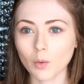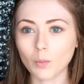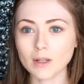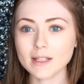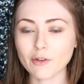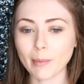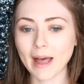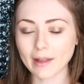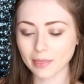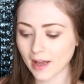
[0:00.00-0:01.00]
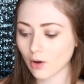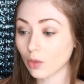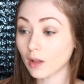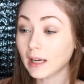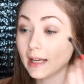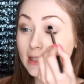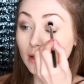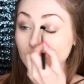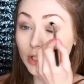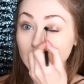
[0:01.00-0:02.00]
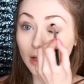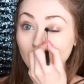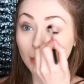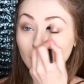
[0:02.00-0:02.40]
Once I've packed that on the lid, I'm just going to